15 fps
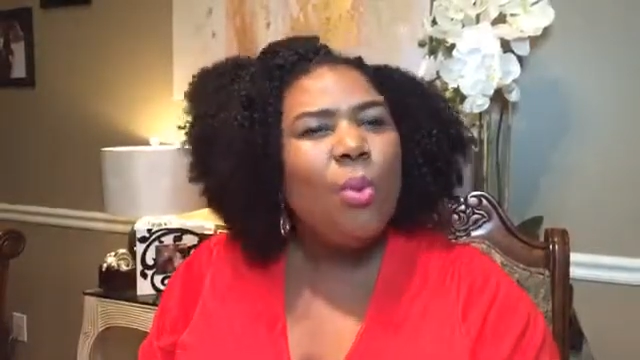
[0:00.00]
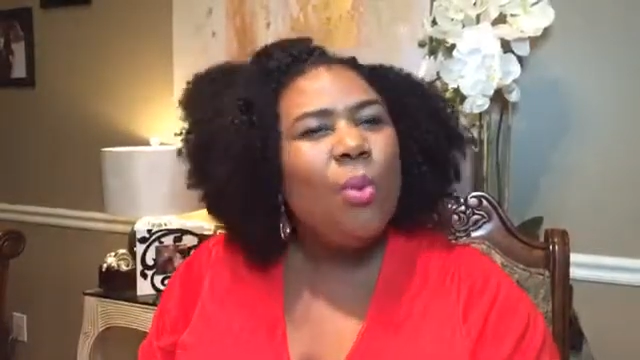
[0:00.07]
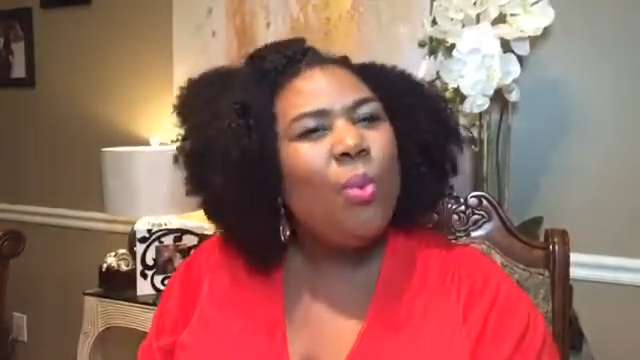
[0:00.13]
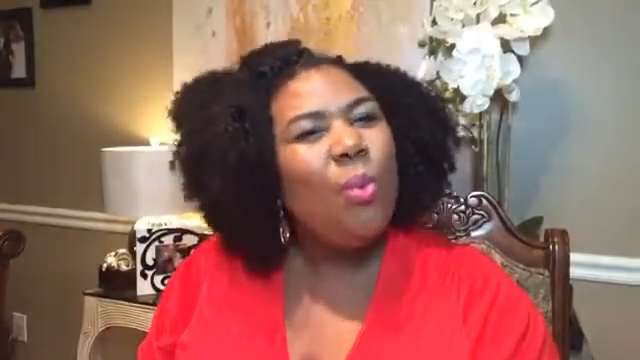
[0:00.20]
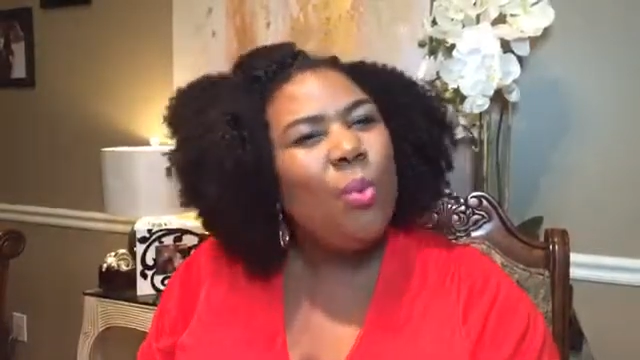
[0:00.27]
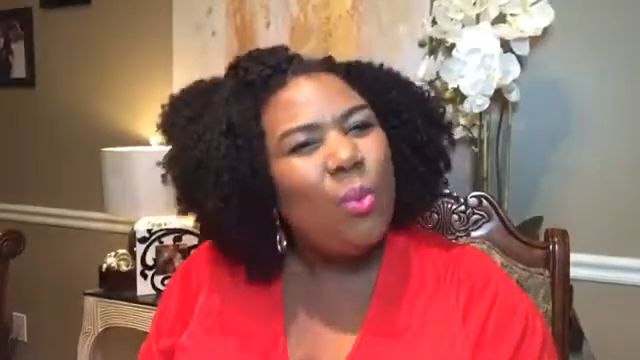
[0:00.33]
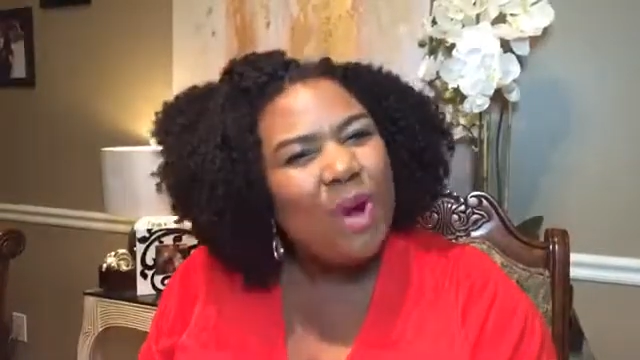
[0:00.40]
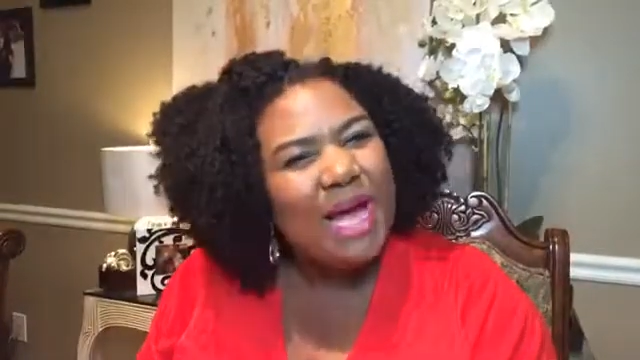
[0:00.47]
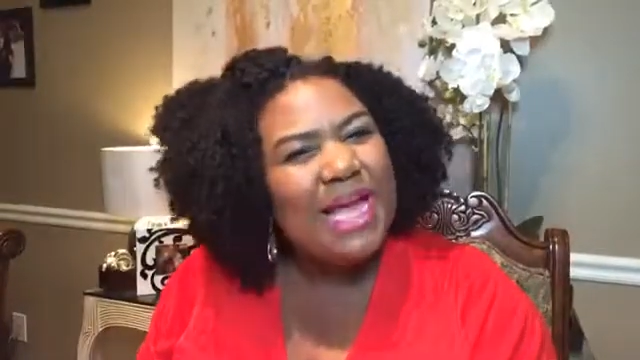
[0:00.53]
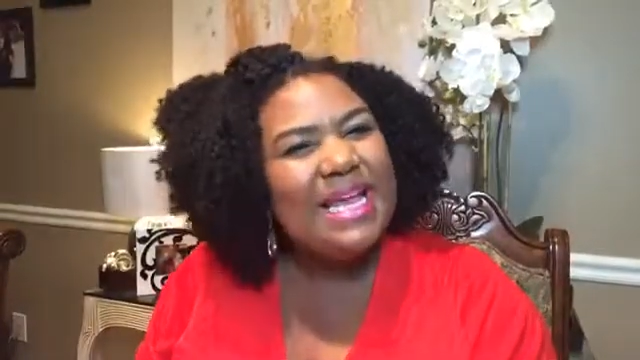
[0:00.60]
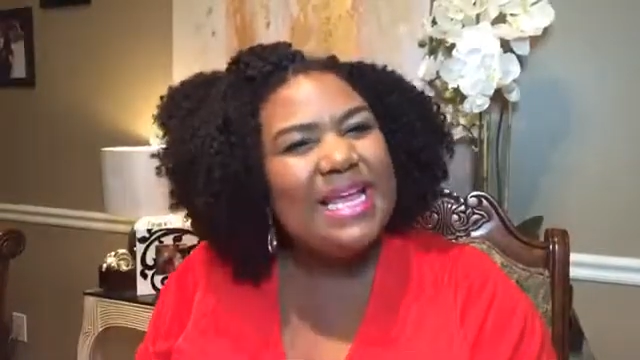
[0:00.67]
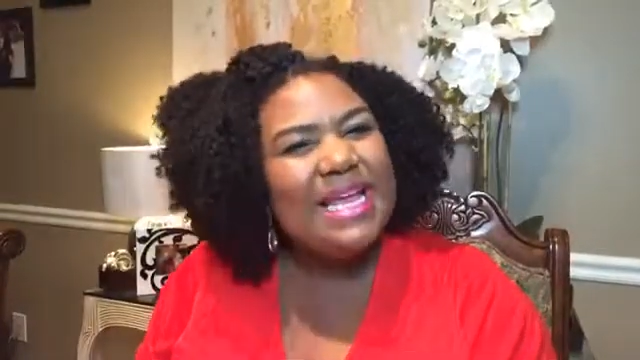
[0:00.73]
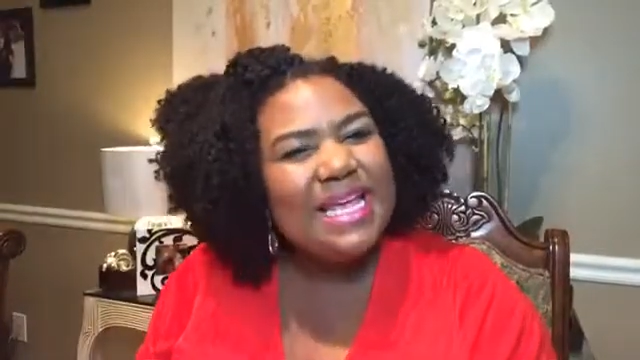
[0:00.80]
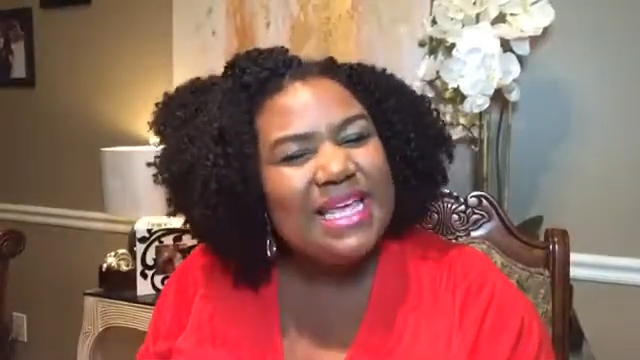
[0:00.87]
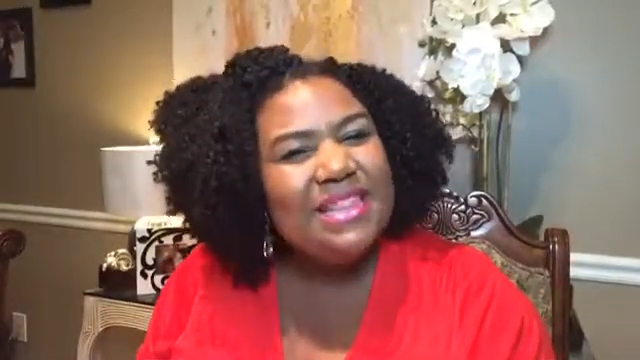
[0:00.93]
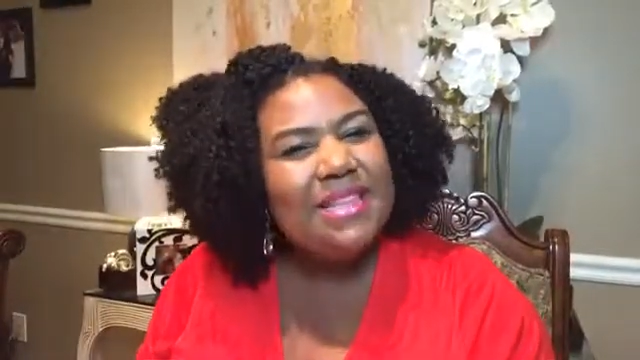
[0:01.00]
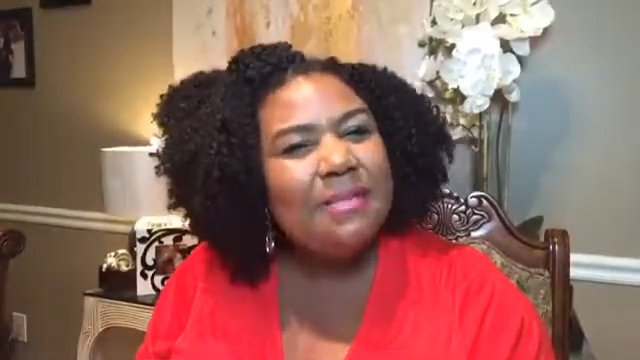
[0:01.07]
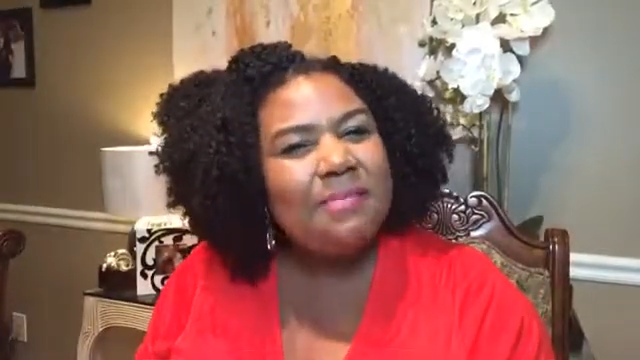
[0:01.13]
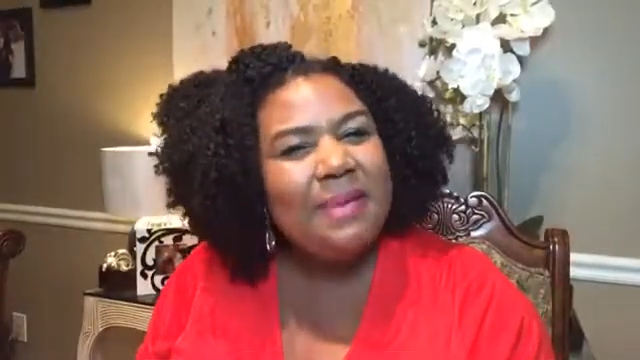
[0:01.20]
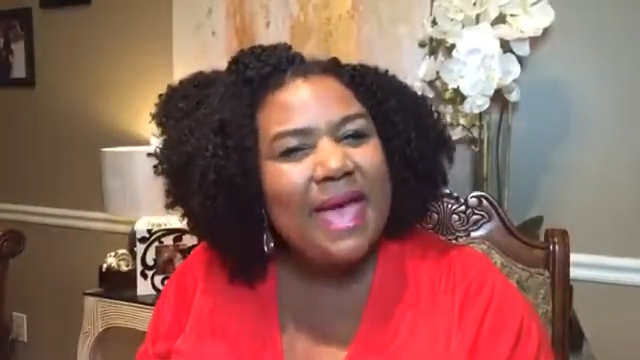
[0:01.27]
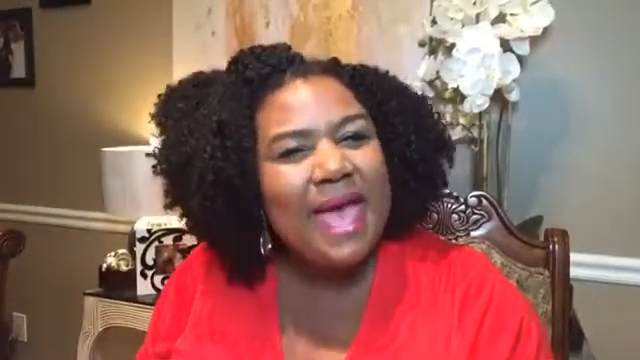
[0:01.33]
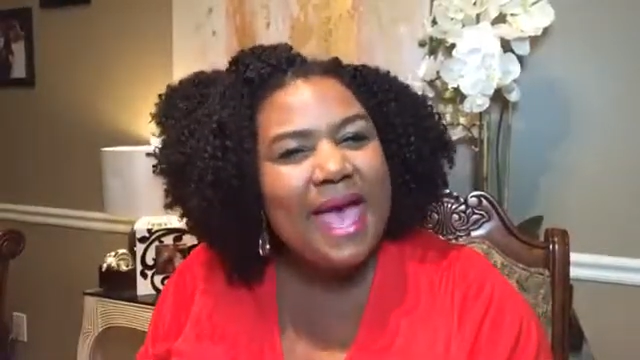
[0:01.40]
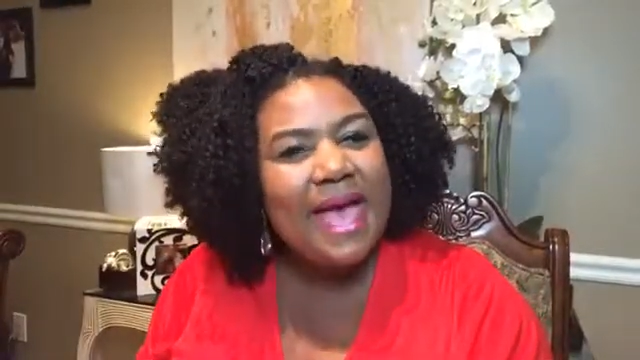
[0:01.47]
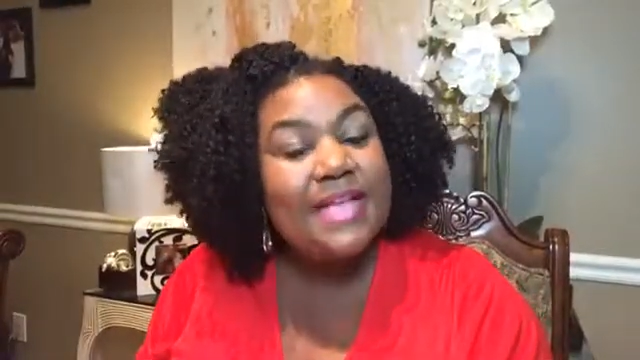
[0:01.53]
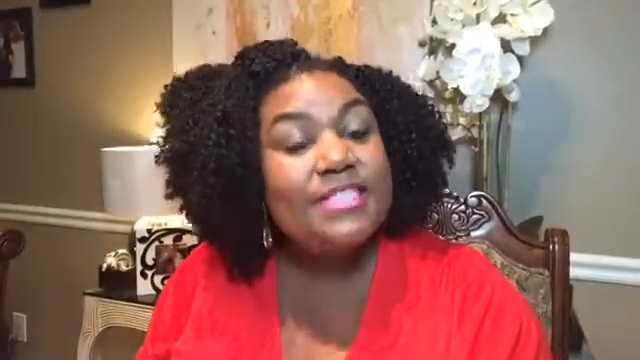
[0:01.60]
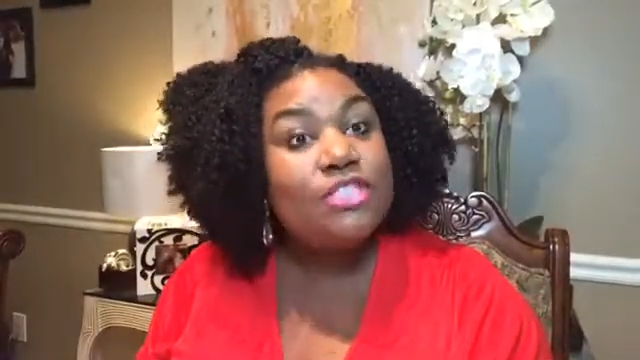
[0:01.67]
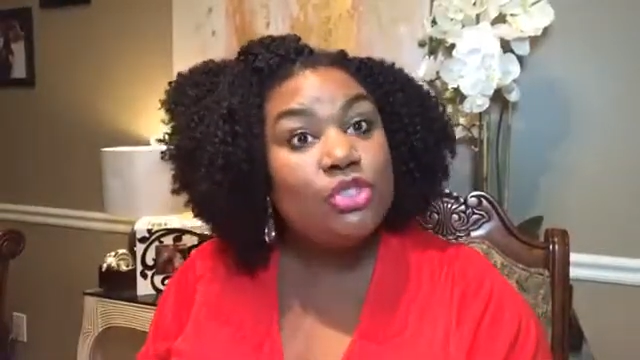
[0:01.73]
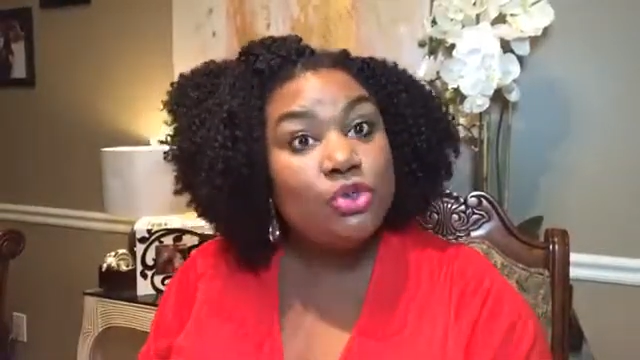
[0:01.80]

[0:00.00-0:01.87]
what in the past